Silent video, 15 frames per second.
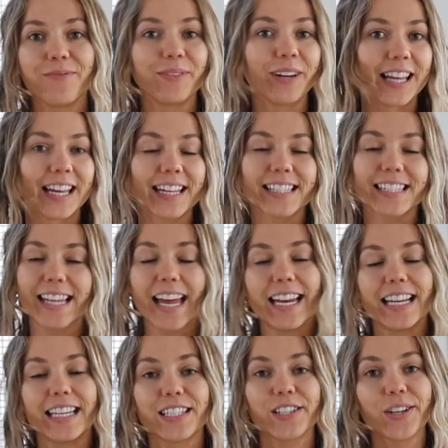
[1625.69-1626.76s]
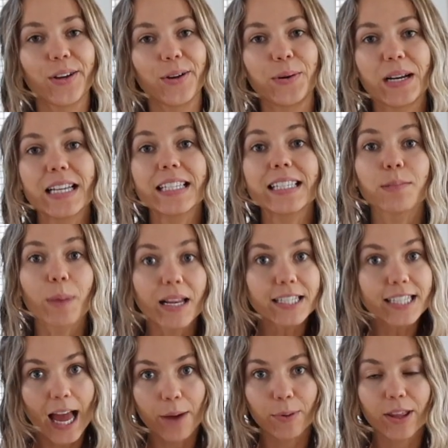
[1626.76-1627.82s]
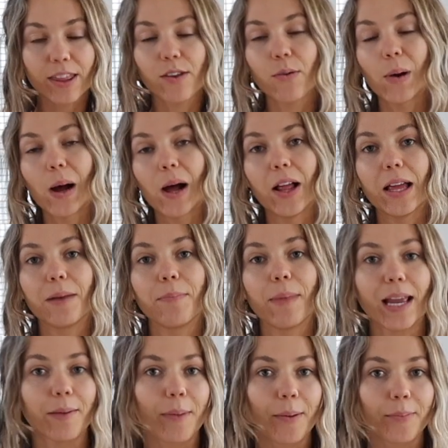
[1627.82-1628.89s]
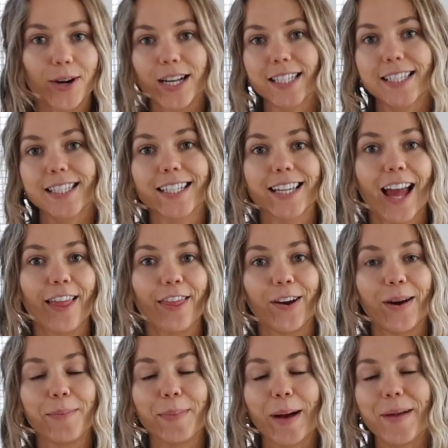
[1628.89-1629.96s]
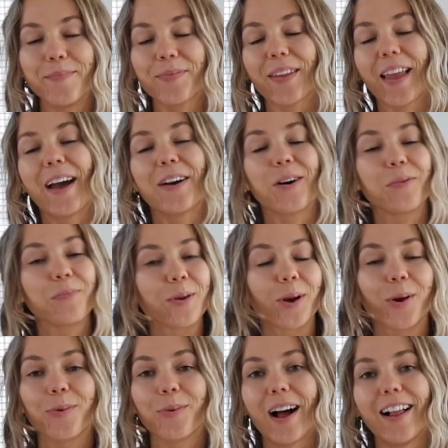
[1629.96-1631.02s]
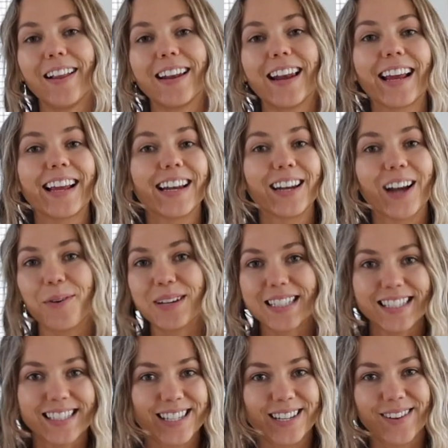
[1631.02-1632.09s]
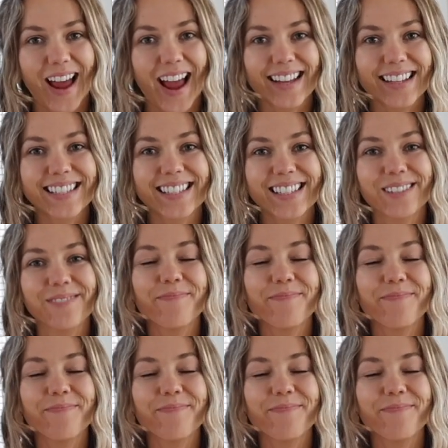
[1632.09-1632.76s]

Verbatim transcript: I'm really excited to spend time with you all and make memories together, but I hope you're well and I cannot wait to see you next.